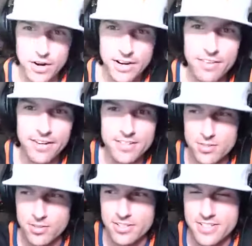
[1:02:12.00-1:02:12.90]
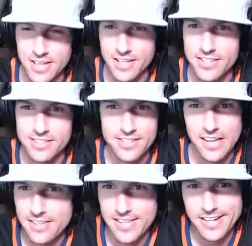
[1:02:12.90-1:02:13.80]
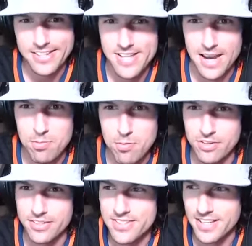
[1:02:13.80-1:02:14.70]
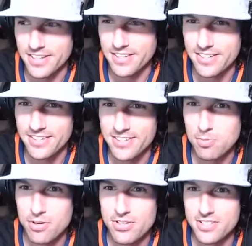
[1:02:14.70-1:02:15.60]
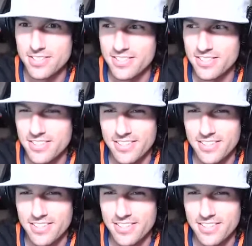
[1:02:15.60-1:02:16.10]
I read into it is that exact point is that this person